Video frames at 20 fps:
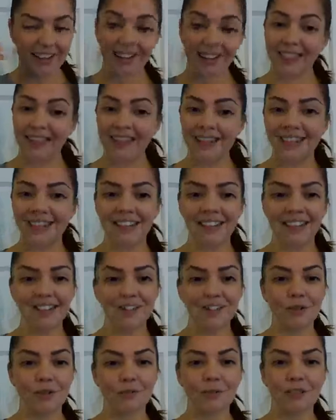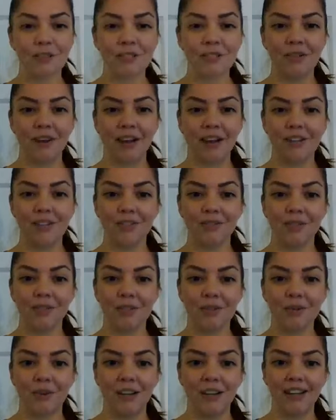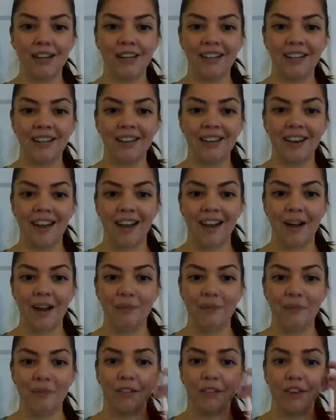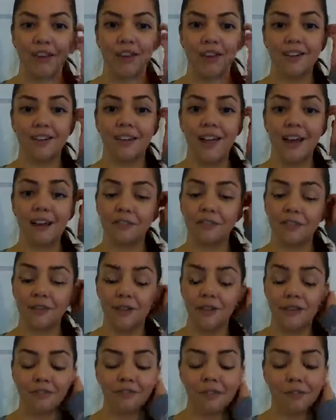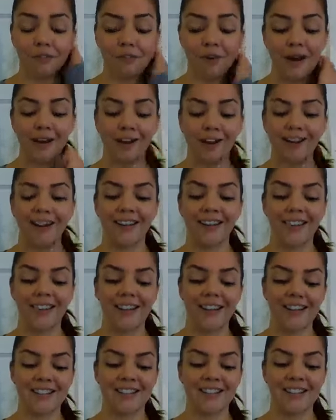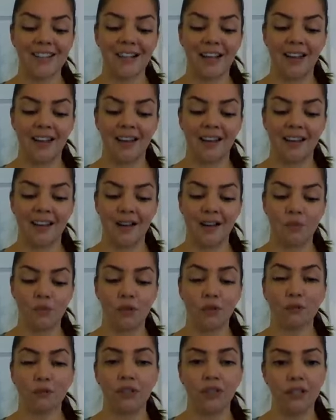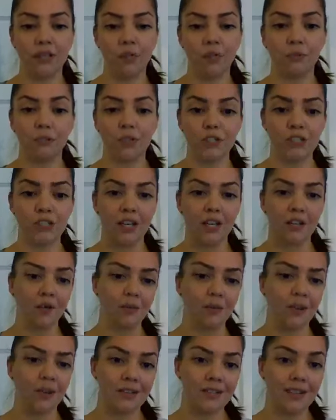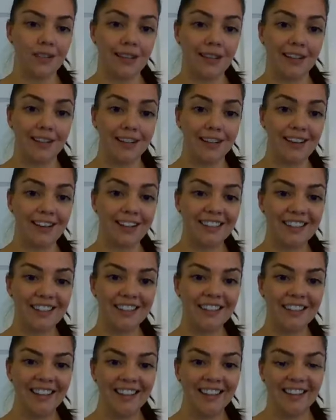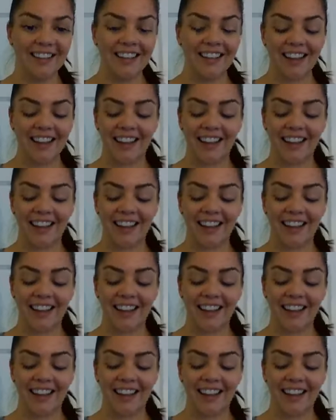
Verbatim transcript: uh, thanks again so much, you guys, for joining. Um, we've gotten a lot of great feedback on this, and um, we really appreciate you all staying connected,